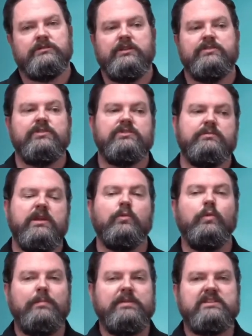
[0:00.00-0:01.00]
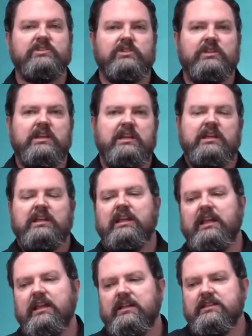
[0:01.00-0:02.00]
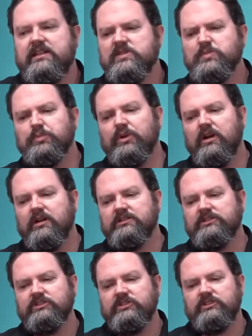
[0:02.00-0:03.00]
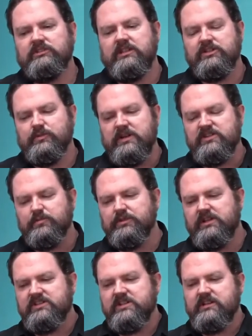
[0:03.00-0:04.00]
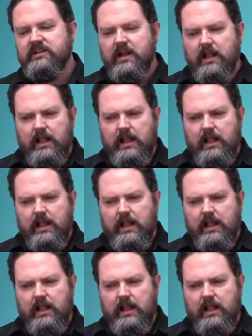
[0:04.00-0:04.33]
It was used to make weapons. And these bronze, this race of bronze, their